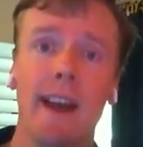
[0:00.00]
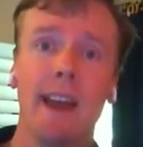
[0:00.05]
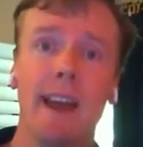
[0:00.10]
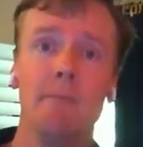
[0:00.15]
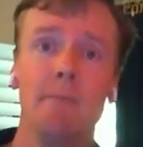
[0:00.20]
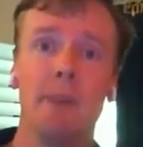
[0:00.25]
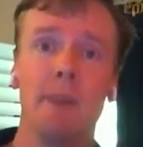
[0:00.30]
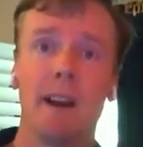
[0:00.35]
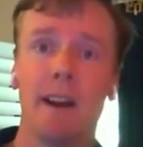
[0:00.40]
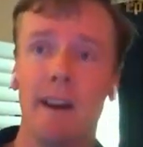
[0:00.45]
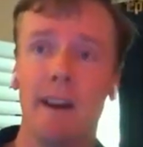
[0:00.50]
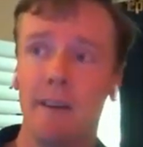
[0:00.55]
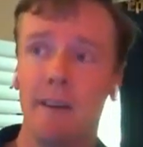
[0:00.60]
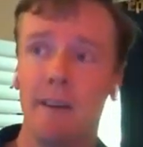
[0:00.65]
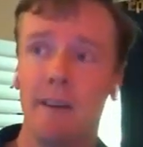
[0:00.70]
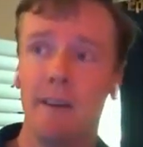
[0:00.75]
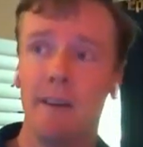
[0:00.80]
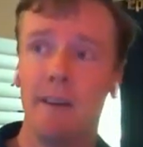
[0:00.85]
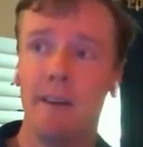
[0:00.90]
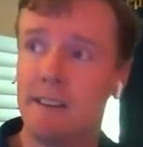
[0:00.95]
And I had
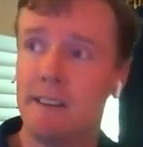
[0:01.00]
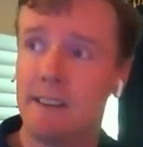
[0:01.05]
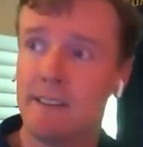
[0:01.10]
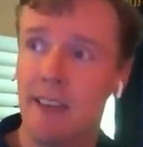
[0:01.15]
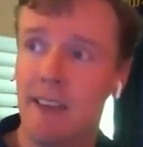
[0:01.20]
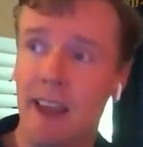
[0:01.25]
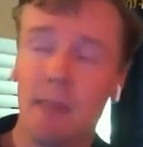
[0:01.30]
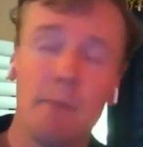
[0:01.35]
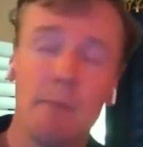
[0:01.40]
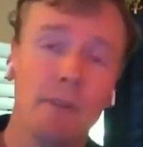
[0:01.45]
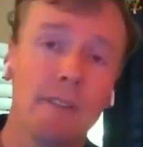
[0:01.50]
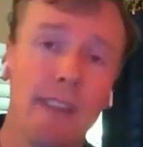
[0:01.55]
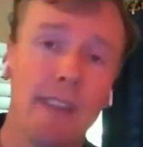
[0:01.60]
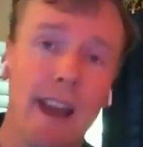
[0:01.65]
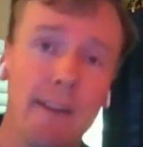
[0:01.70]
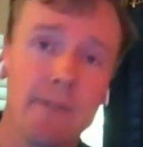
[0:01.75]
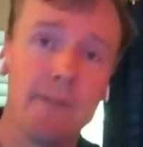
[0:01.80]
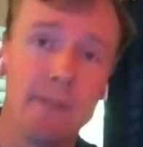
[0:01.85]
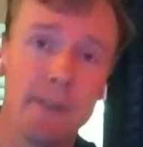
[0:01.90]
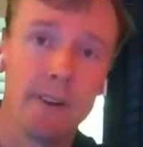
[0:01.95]
become
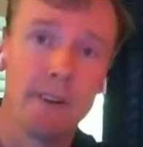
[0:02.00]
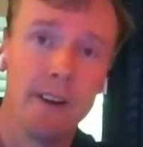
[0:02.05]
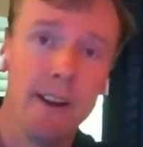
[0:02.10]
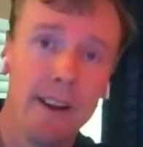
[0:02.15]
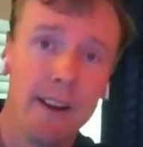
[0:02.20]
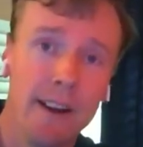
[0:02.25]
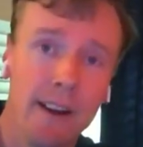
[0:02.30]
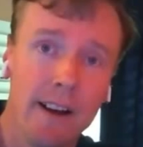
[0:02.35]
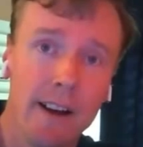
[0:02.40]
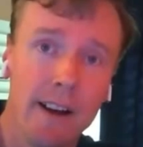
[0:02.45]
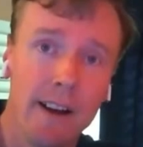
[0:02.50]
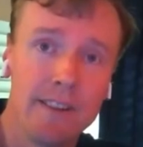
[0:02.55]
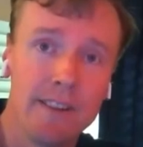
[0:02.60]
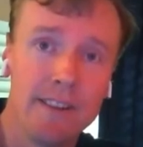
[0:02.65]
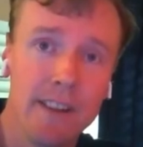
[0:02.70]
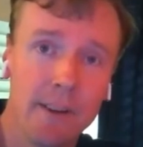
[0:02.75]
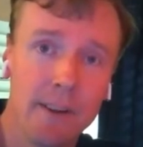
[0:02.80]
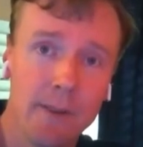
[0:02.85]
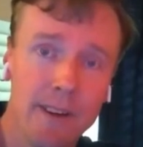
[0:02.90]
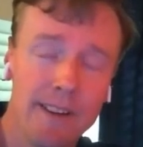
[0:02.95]
disabled after
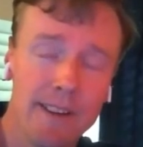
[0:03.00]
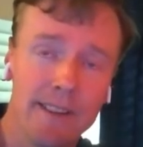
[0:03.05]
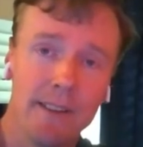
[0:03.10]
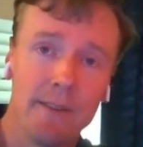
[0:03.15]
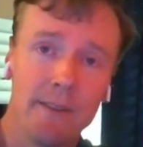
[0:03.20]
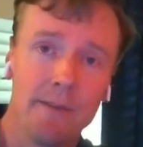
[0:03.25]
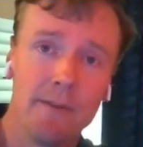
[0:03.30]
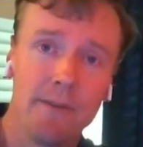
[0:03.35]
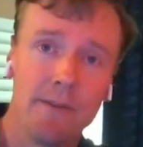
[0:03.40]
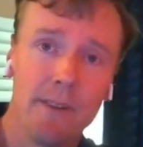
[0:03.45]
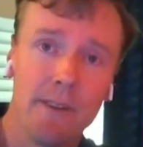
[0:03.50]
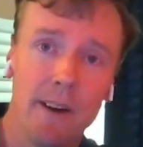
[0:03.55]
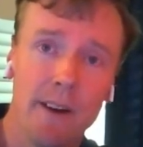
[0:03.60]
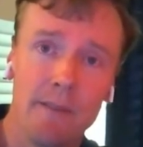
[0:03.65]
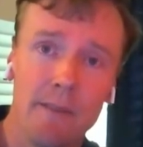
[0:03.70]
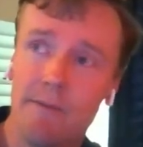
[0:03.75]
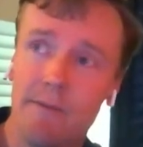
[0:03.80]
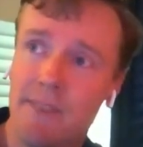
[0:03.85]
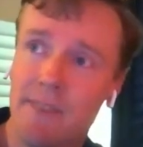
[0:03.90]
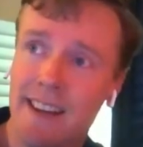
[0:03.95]
a series
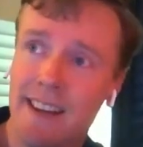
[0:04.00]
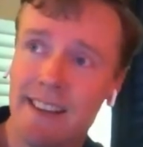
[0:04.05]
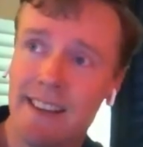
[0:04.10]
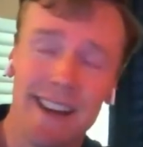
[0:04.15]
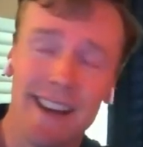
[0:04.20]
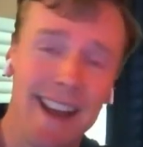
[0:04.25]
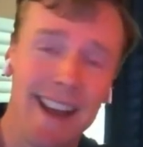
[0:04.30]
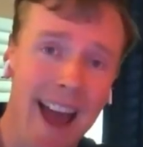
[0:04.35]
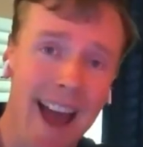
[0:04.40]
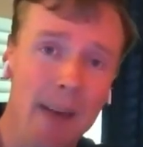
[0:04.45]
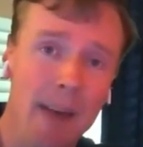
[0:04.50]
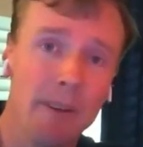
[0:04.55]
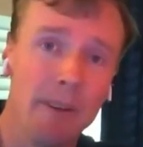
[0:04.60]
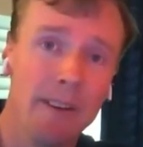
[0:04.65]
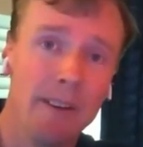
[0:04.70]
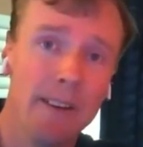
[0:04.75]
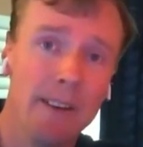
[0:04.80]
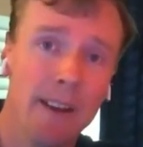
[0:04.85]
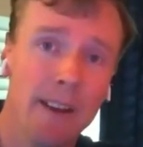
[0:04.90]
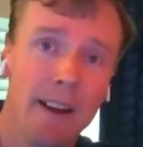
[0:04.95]
of things that had
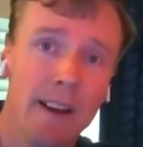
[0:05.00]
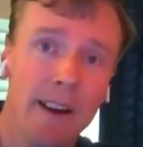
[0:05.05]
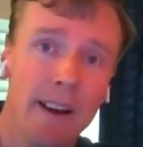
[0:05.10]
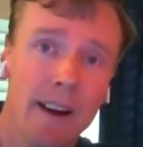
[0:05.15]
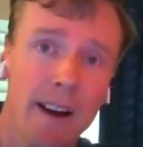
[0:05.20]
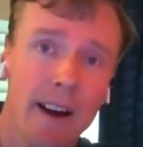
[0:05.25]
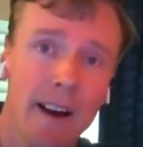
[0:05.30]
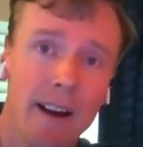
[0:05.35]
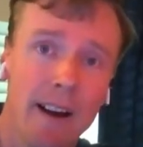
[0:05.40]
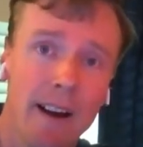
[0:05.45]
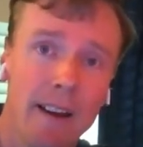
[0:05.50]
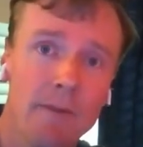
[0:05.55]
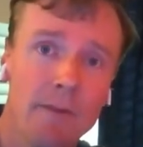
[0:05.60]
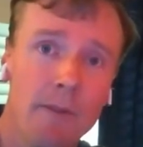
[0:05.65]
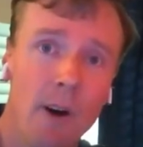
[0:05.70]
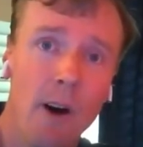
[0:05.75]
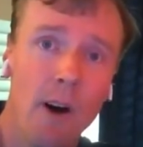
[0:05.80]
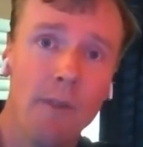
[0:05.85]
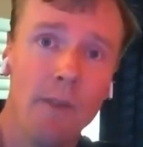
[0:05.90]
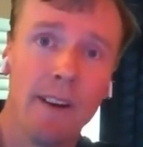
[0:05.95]
happened
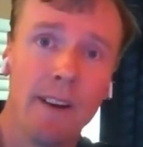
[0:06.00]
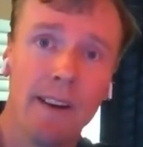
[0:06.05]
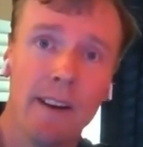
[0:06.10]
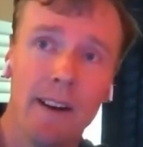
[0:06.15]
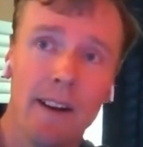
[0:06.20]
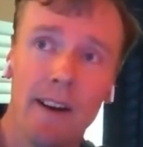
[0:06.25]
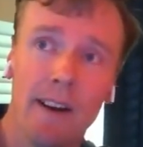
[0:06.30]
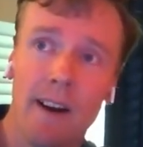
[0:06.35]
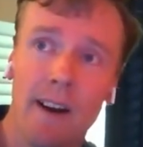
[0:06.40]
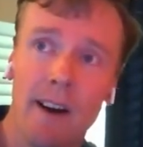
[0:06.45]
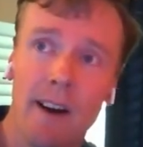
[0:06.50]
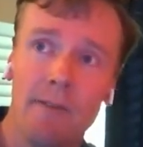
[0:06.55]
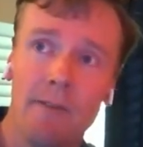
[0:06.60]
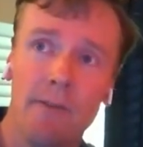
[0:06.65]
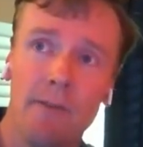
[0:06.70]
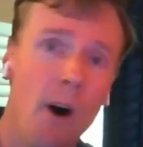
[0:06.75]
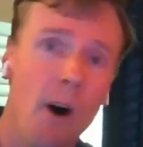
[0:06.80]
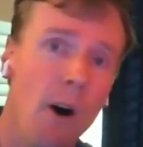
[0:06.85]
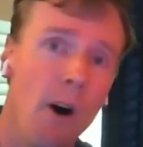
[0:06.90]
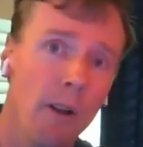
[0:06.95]
involving
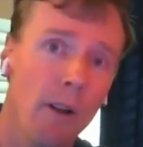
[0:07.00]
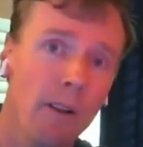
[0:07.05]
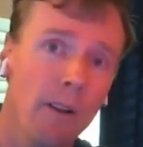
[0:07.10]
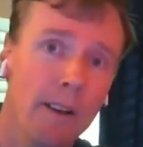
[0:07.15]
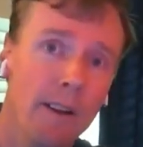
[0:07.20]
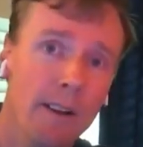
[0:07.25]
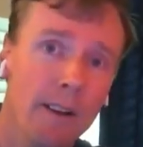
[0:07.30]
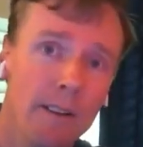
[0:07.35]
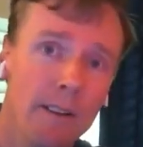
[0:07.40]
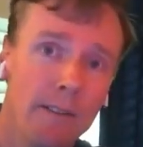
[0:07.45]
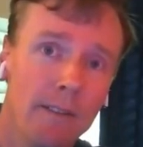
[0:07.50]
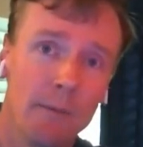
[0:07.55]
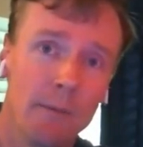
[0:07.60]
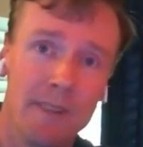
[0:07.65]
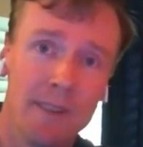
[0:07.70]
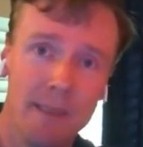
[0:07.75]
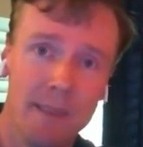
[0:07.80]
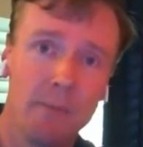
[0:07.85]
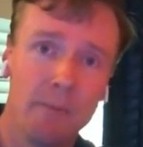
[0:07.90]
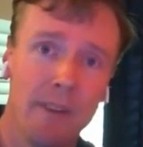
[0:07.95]
a fall
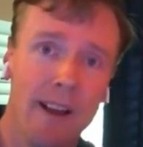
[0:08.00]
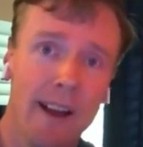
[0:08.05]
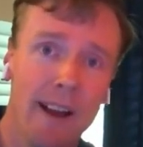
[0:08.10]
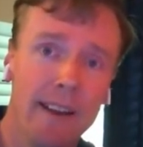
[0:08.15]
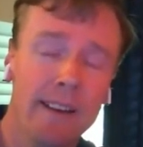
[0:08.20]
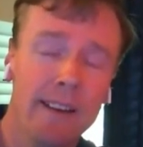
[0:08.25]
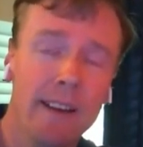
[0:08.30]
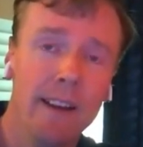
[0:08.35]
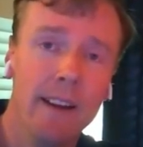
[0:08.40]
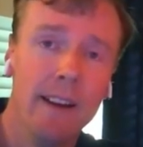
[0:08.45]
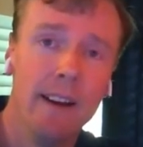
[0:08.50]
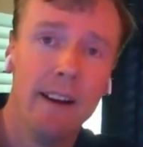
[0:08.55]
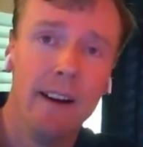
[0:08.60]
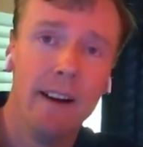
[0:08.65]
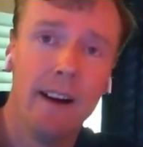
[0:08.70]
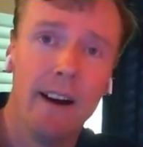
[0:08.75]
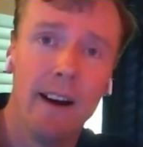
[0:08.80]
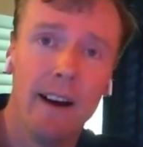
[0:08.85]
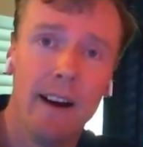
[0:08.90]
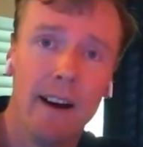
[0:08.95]
from a zip line.
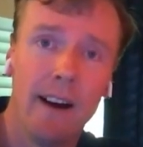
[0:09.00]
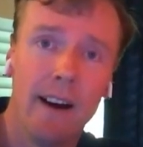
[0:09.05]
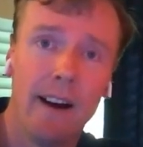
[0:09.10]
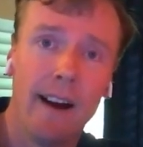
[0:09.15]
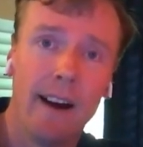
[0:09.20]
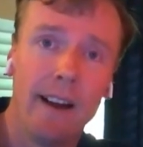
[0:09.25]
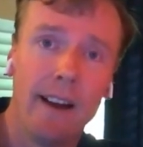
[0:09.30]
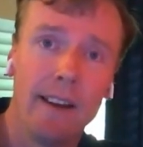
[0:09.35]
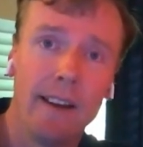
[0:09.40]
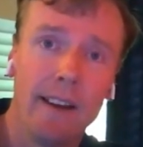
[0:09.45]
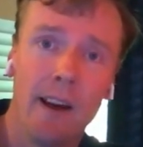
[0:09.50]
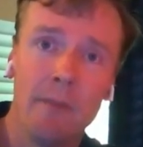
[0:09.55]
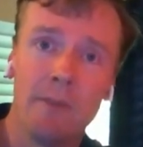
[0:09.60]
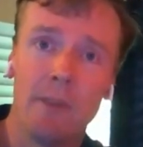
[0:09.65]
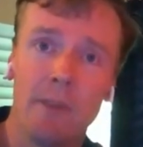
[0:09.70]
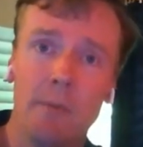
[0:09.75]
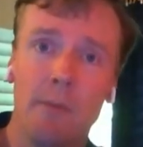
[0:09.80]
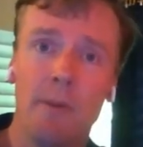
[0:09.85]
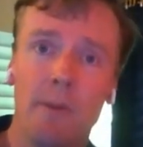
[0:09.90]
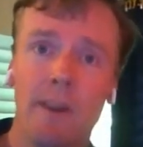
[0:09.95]
I
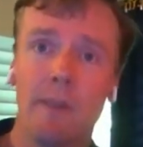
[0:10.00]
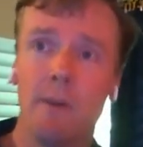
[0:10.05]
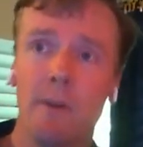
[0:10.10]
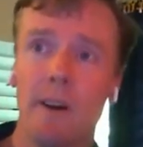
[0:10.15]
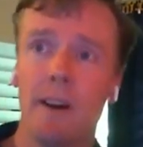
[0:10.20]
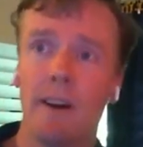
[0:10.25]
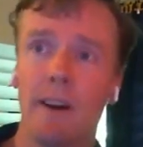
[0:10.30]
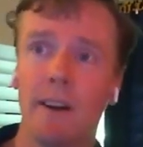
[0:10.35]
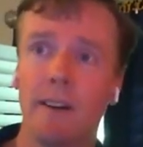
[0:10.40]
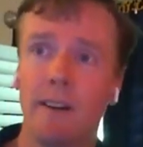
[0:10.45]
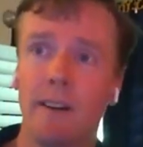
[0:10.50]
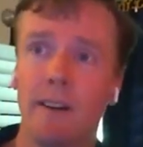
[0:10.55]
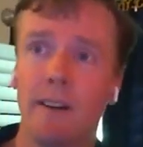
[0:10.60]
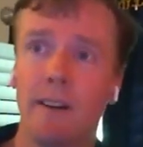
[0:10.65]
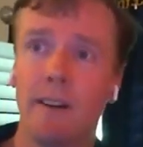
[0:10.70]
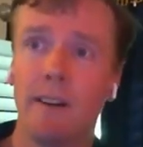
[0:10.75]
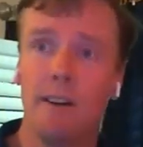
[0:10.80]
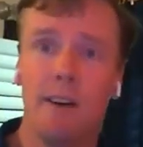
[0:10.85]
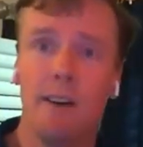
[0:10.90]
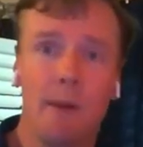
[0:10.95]
come to the point where
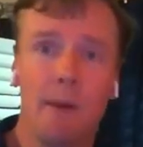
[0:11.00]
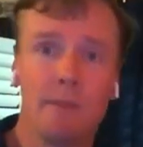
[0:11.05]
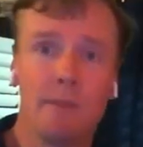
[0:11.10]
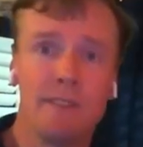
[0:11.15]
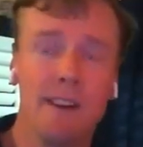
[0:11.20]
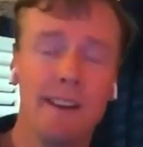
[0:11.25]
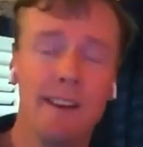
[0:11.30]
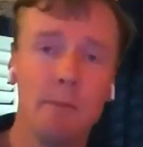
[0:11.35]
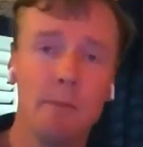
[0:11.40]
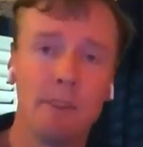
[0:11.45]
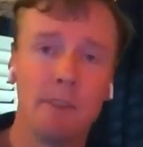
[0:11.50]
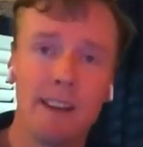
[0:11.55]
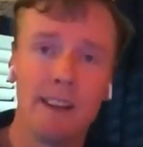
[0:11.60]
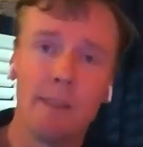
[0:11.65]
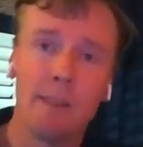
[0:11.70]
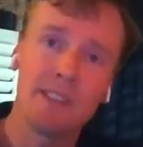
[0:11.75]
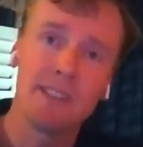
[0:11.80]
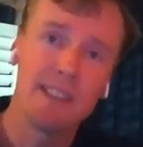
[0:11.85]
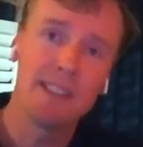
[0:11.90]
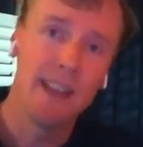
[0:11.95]
I was unable
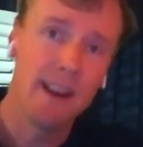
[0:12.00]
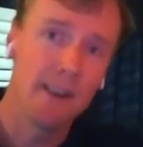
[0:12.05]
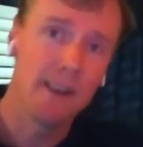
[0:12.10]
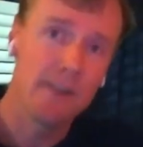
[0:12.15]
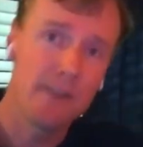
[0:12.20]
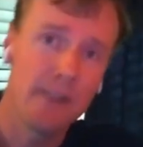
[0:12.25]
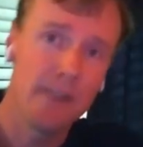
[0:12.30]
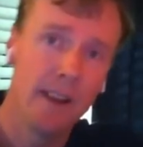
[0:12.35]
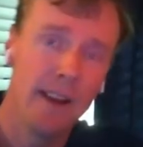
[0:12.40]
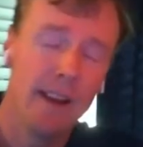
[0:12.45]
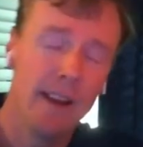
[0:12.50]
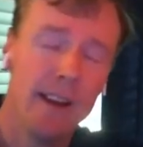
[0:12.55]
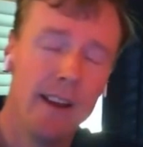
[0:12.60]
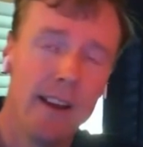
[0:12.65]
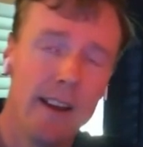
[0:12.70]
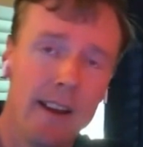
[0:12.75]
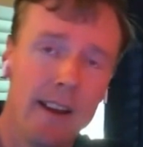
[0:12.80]
to get up the stairs.